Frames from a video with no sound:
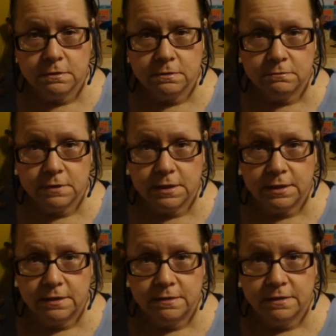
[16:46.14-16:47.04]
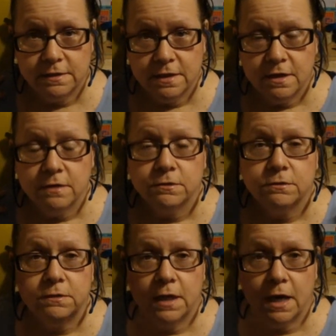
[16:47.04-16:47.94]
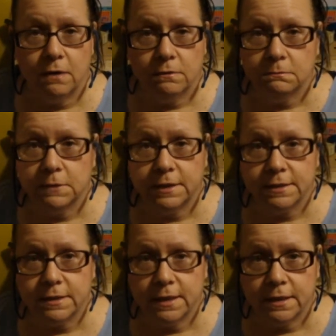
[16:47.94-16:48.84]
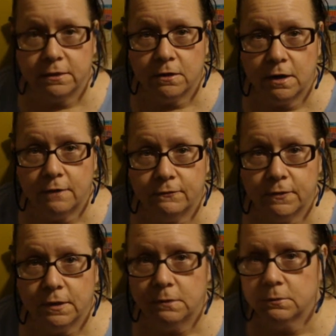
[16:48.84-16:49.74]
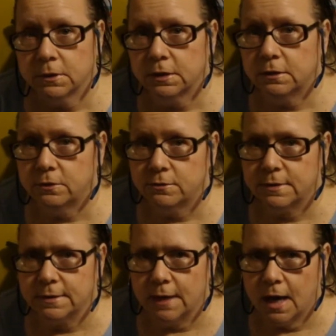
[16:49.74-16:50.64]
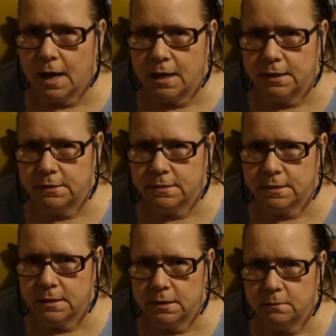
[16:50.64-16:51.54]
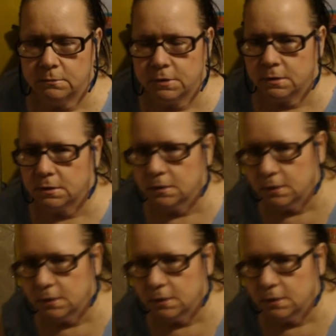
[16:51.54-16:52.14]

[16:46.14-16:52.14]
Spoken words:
Alright, so now I'm going to take it off and we're going to do side seams.